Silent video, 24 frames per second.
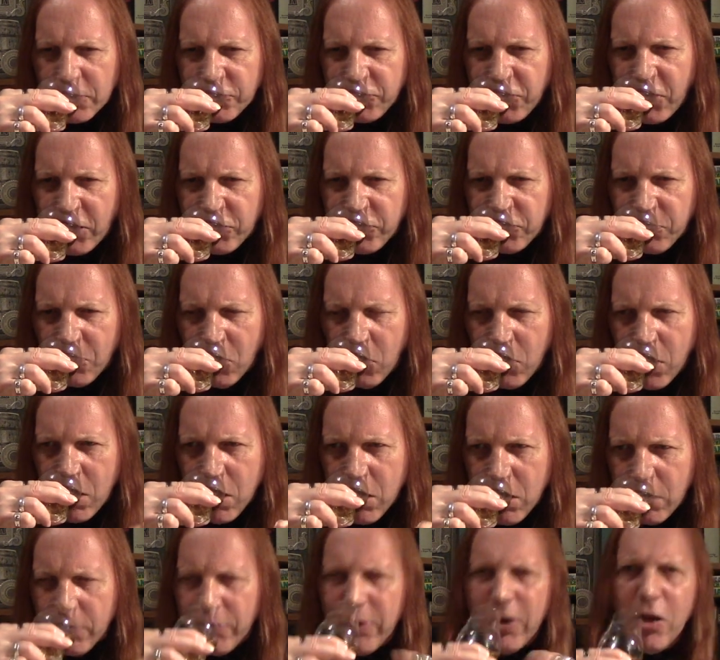touch more.
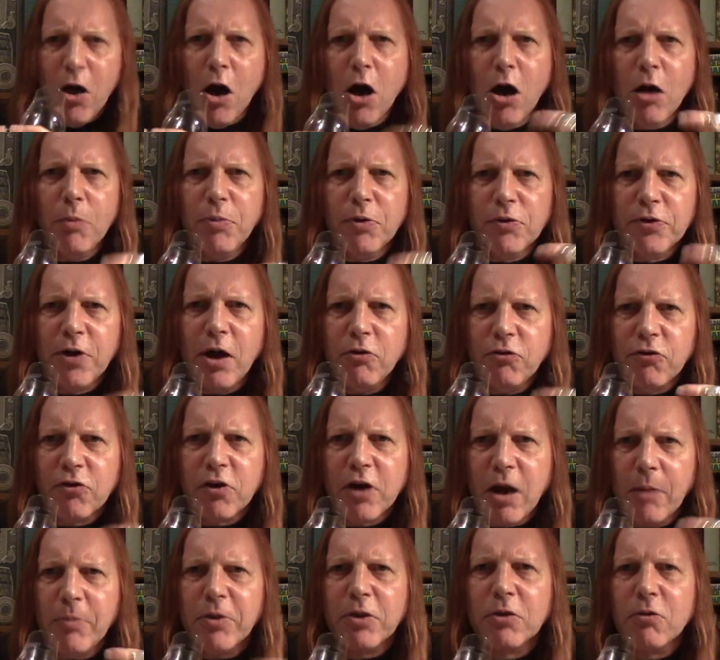Her the herbal notes are
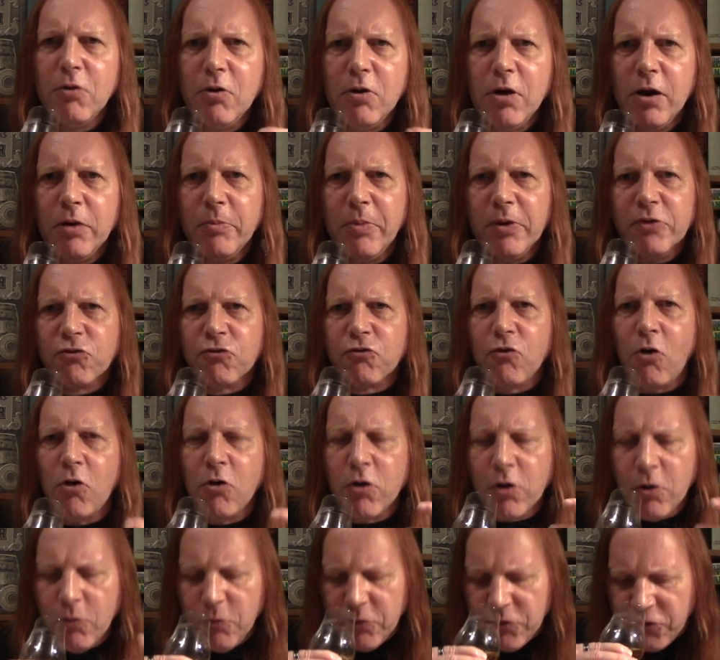coming through a little bit
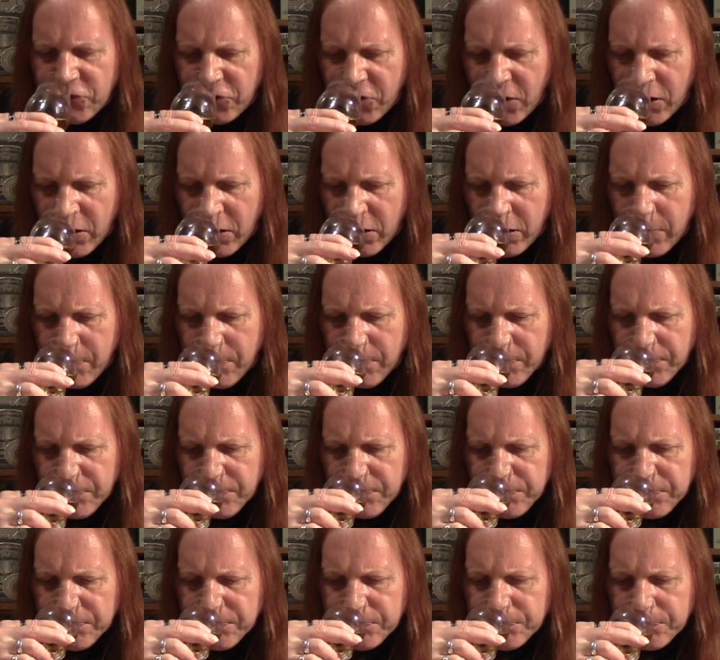stronger with time.
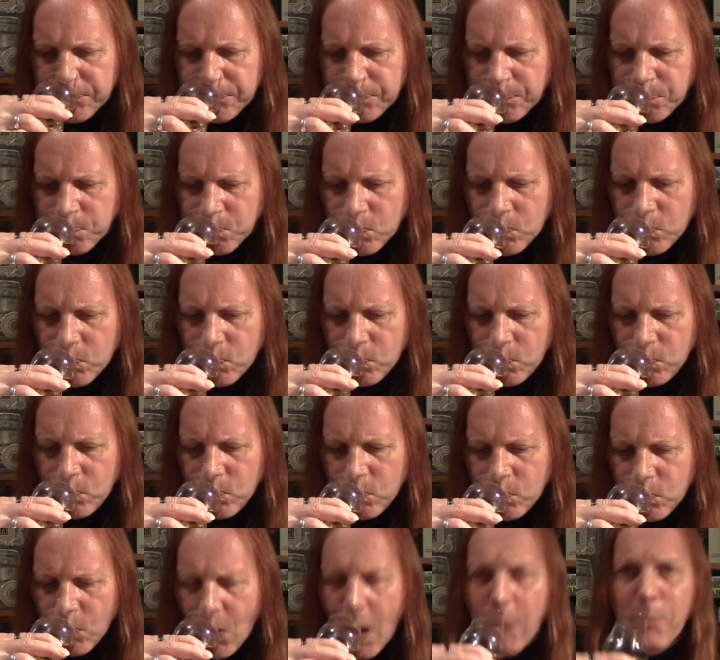
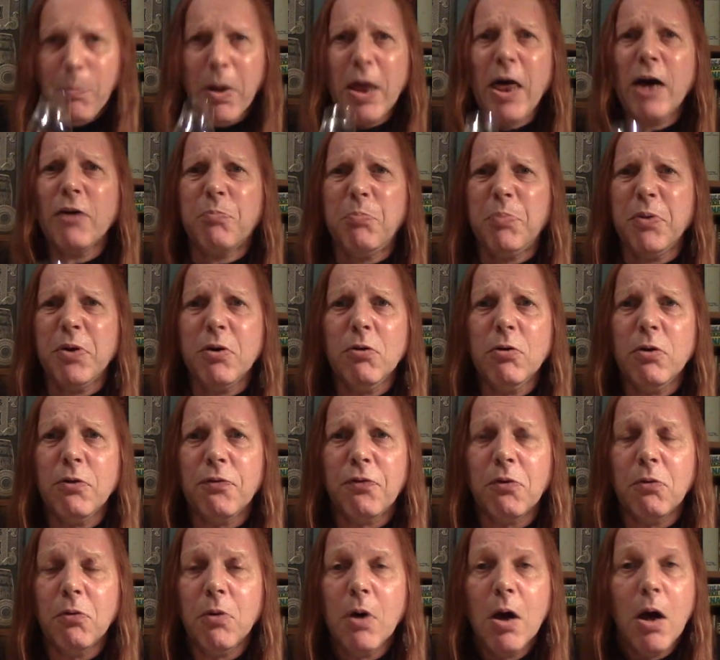But that's
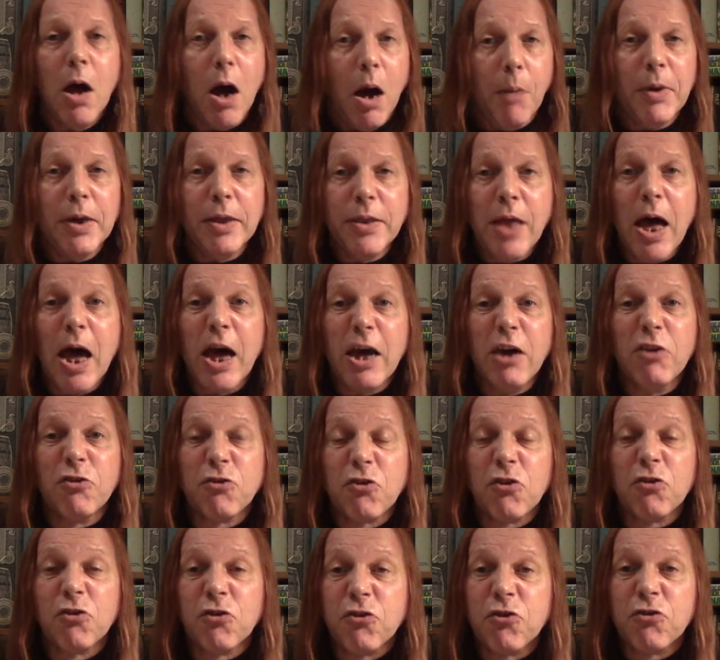beautiful. I mean, that is
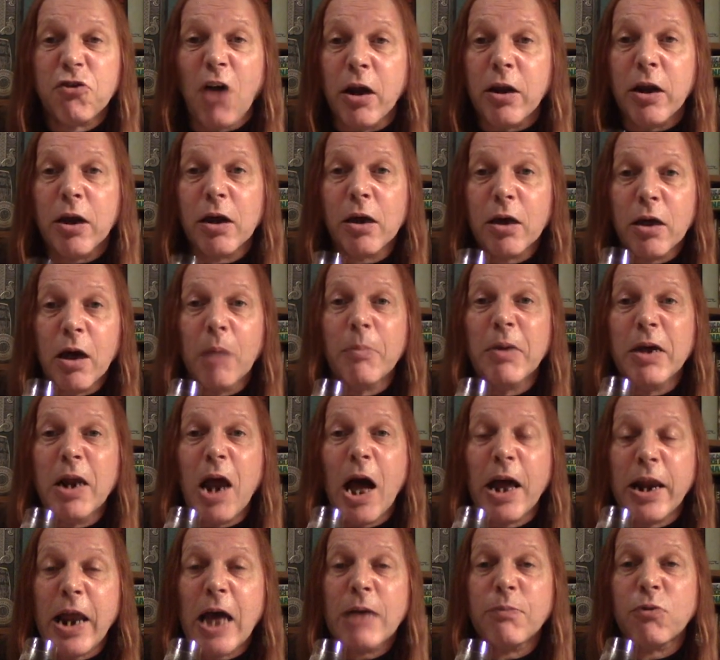stunning. I mean,
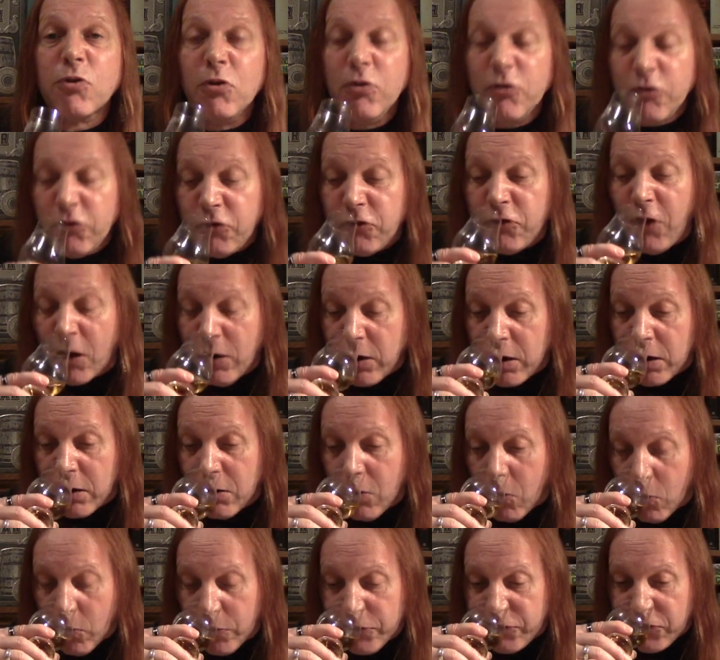an absolutely
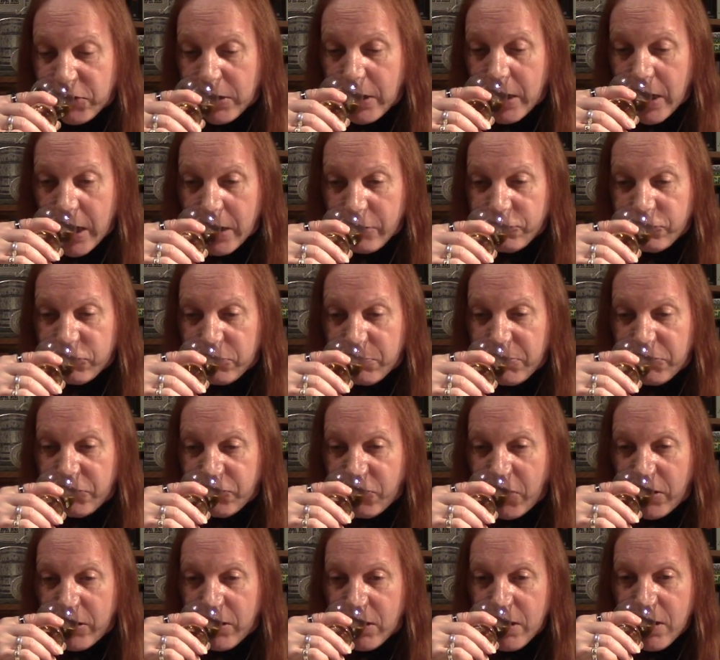stunning whiskey, as to be
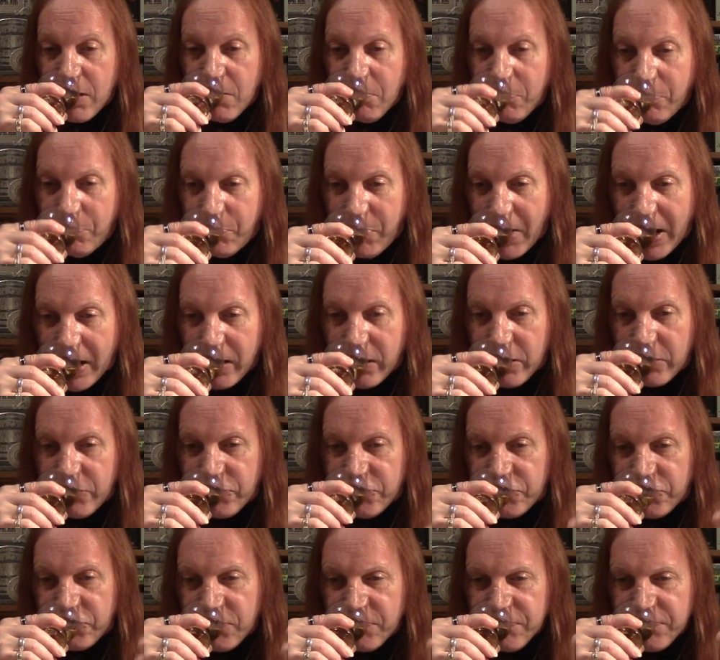said.
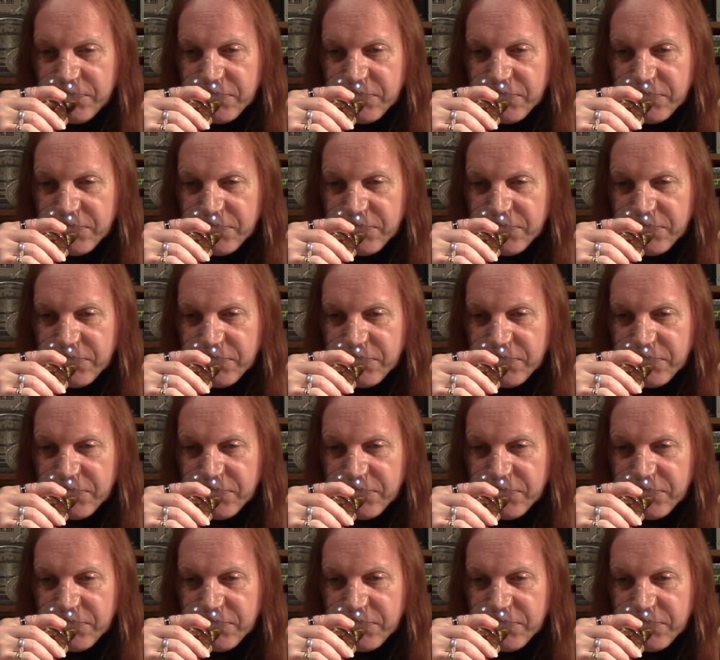Balanced,